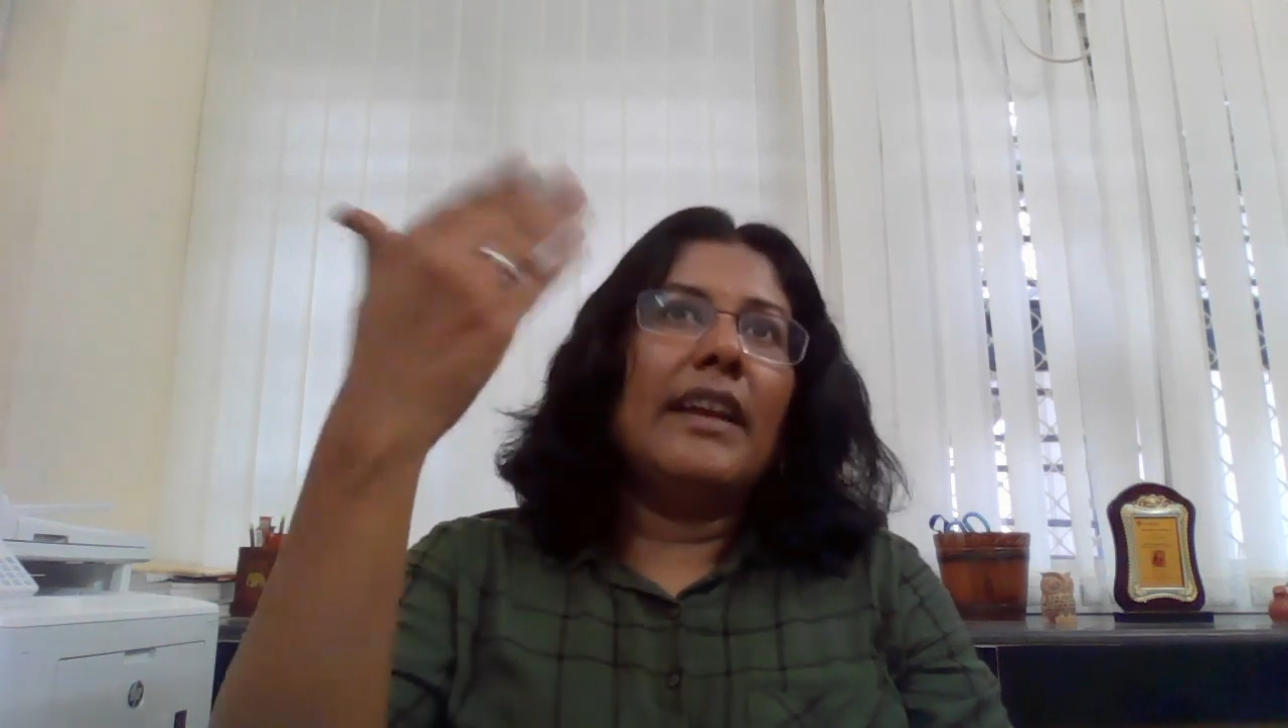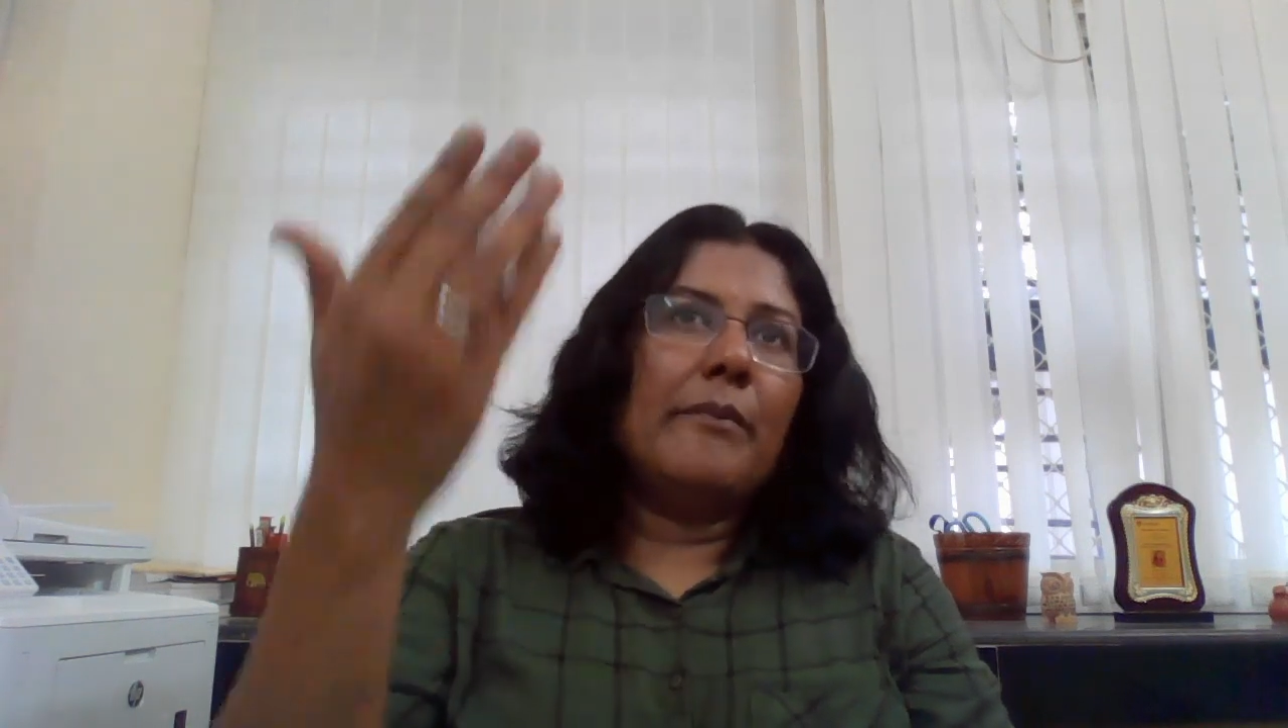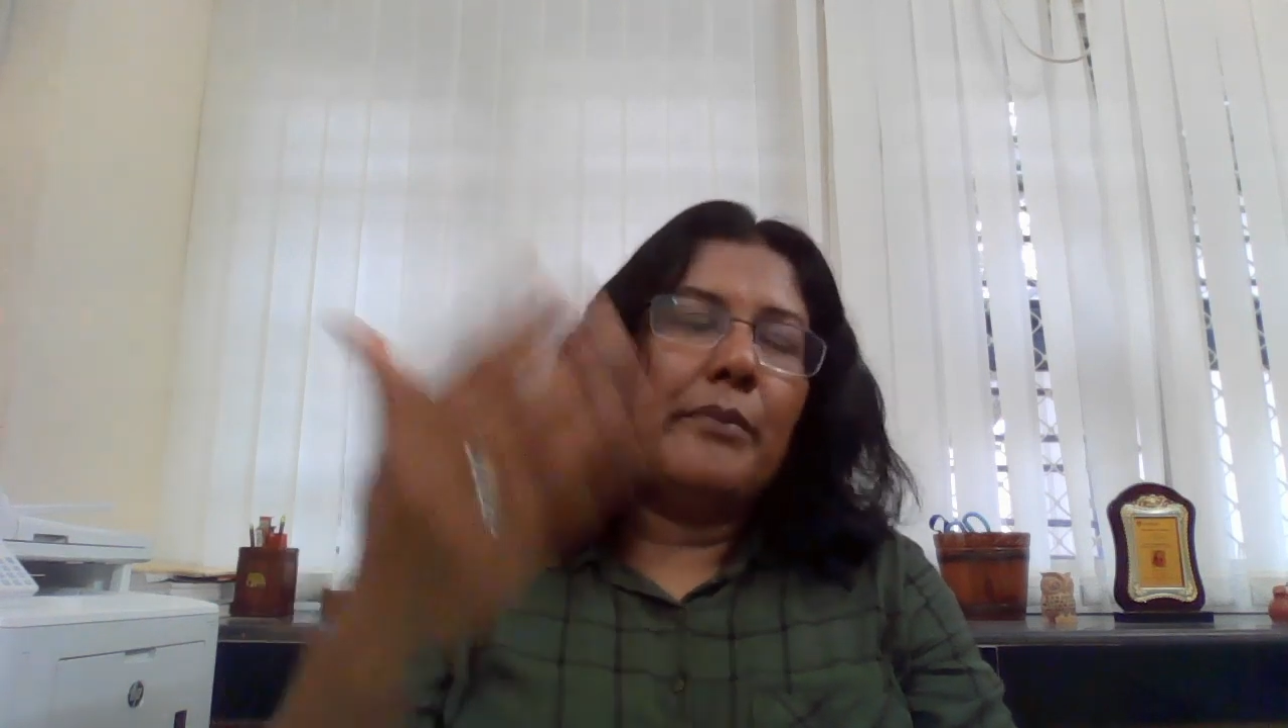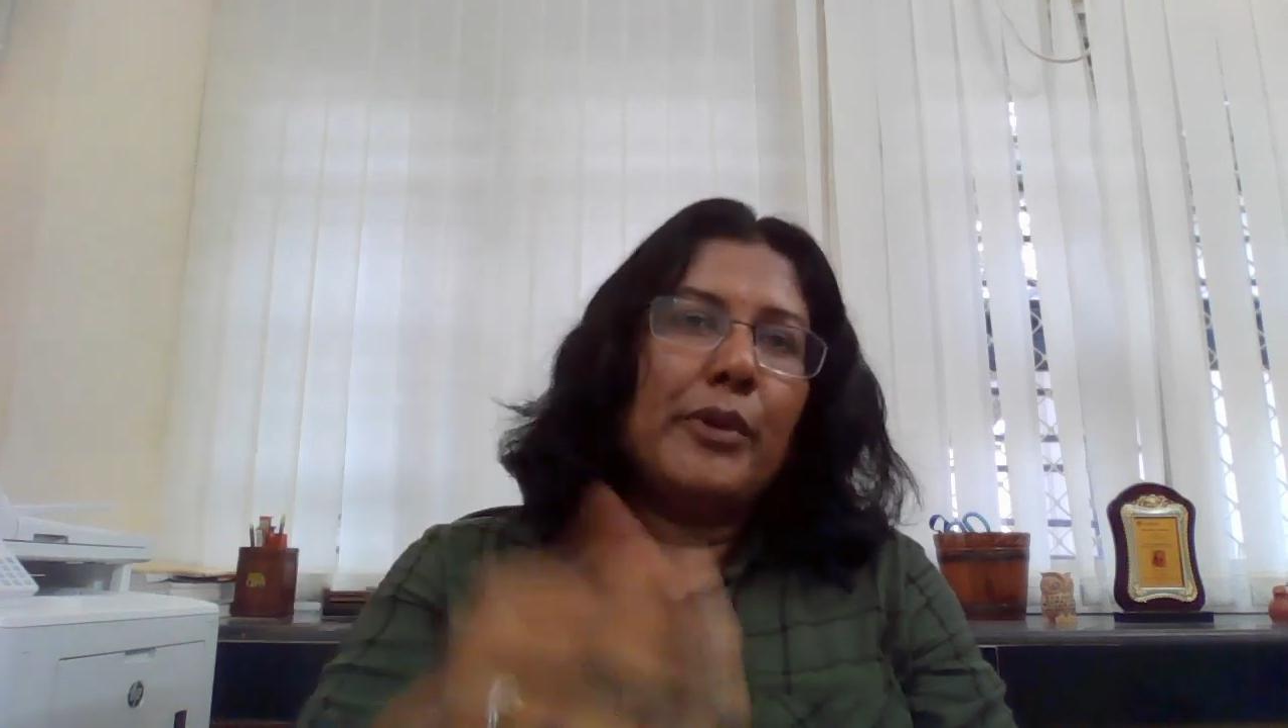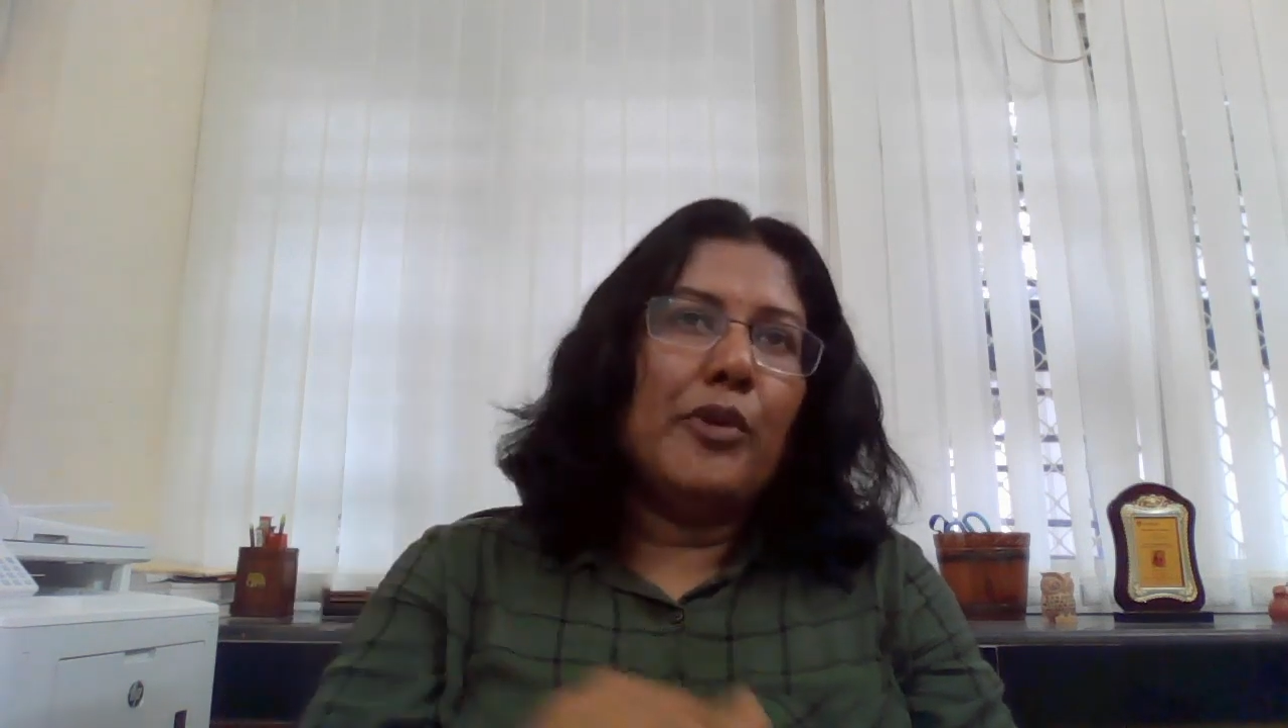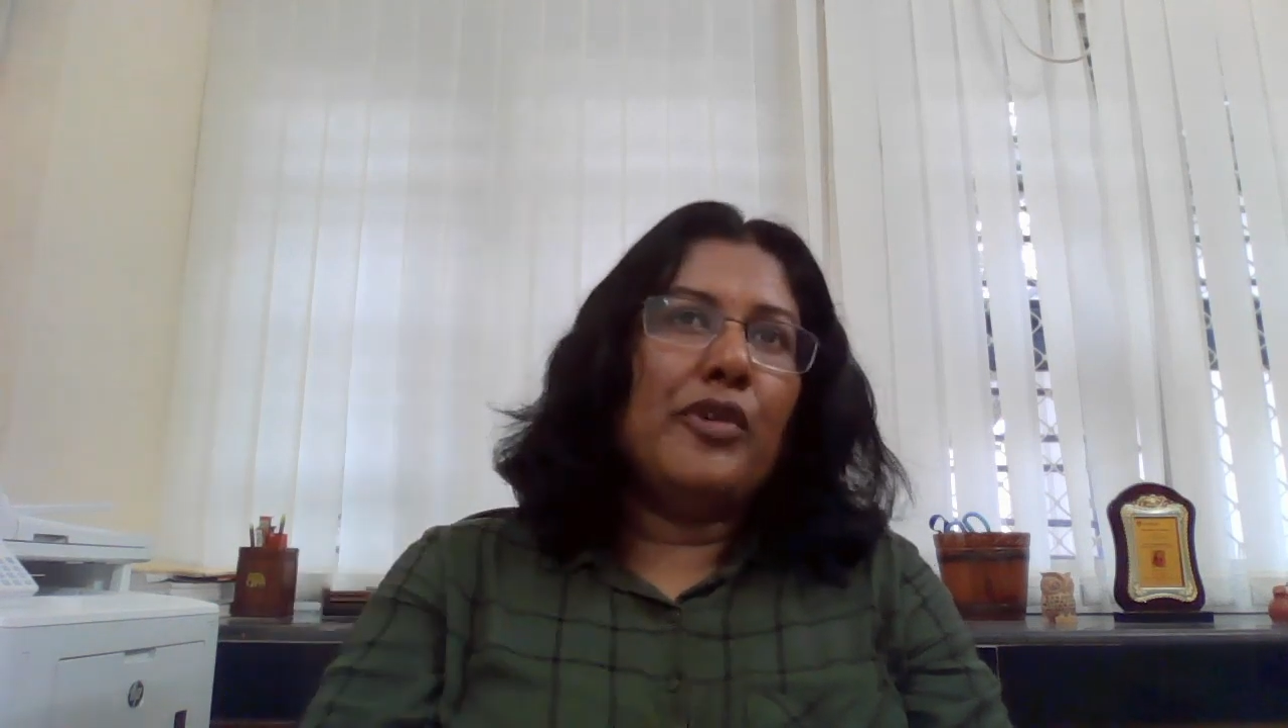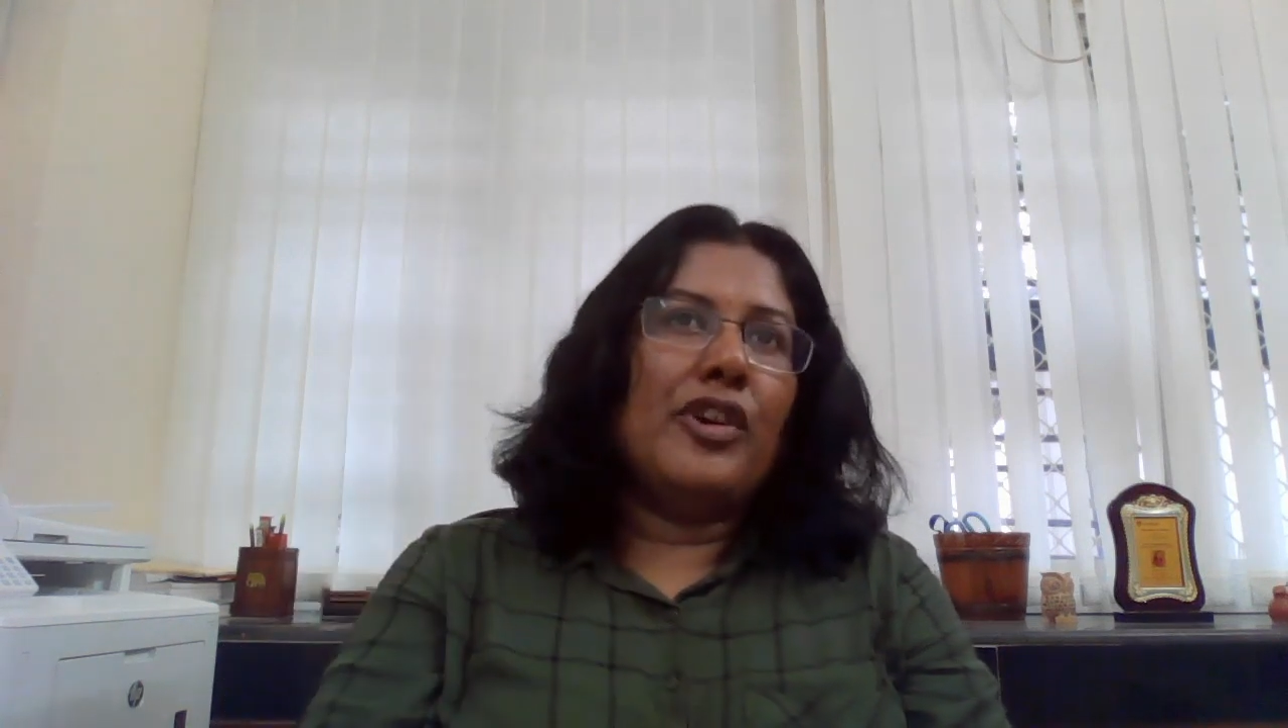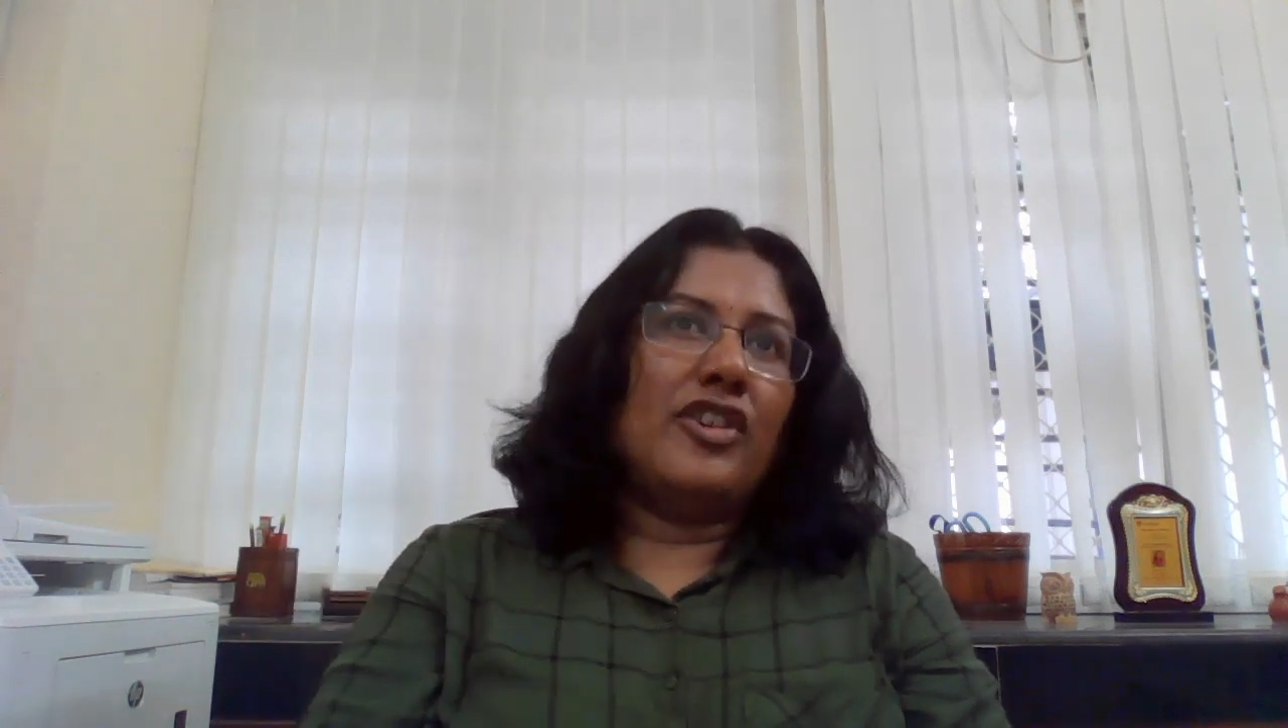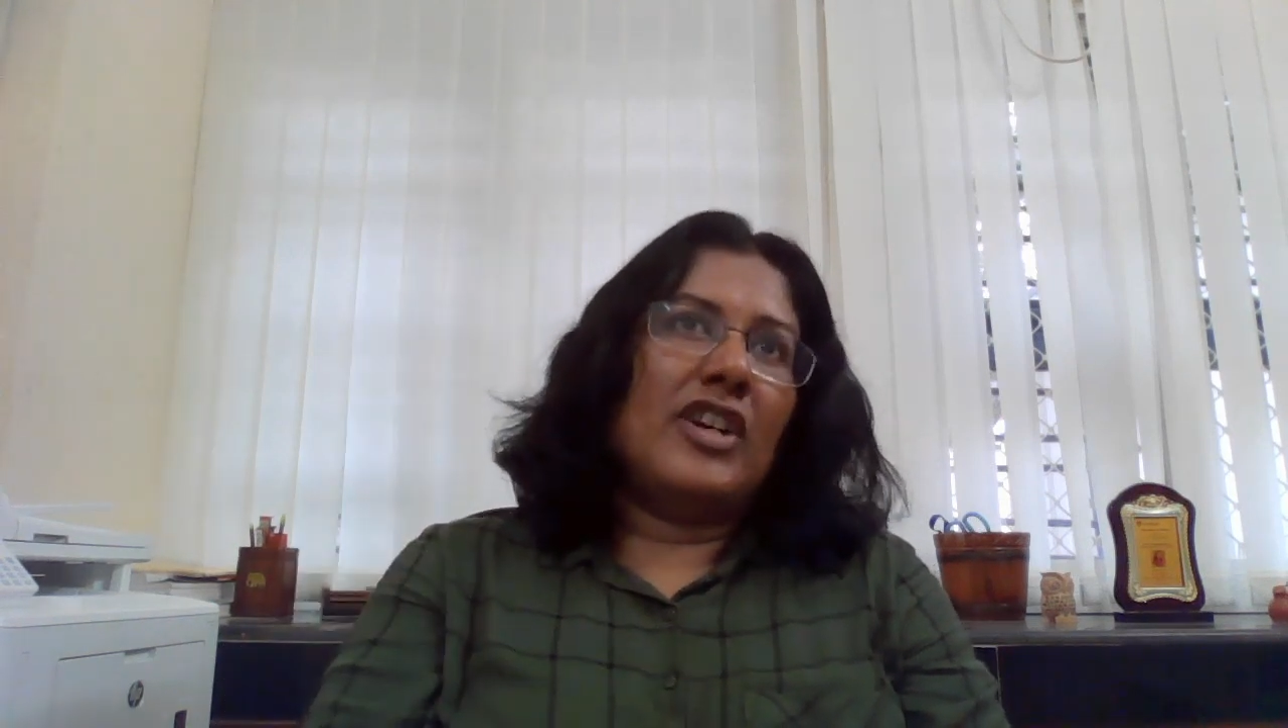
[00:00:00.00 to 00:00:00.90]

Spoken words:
improve your